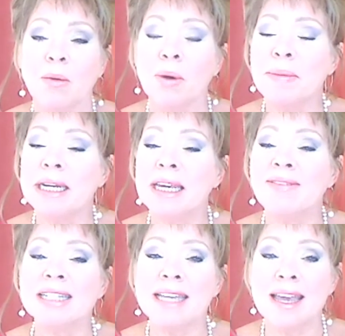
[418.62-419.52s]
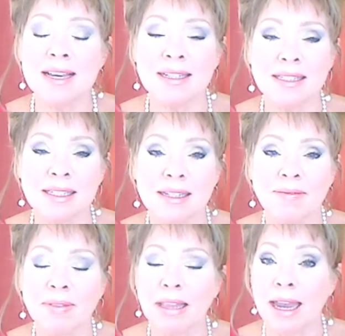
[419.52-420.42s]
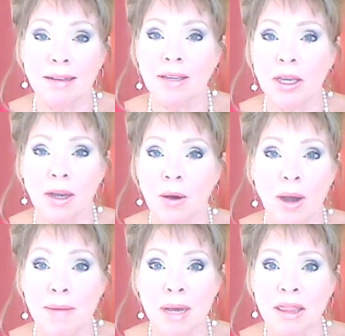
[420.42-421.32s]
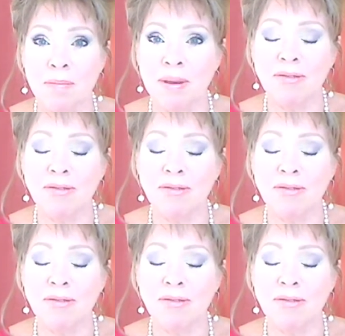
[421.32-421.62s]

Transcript: Women give us hints, like, a month